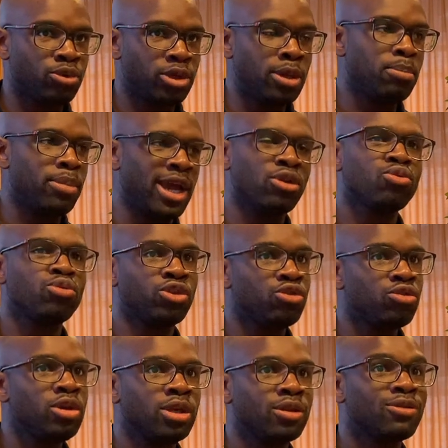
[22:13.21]
impact
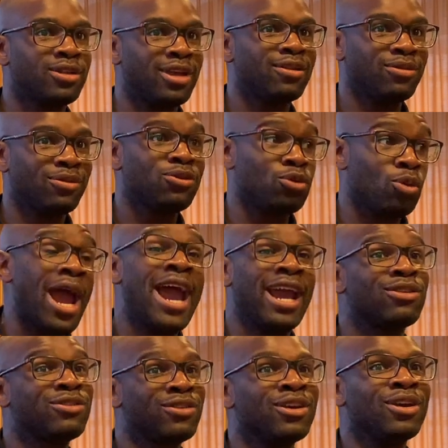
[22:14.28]
retreat to
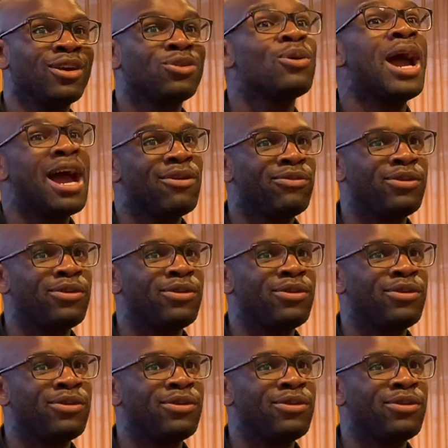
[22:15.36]
act, to have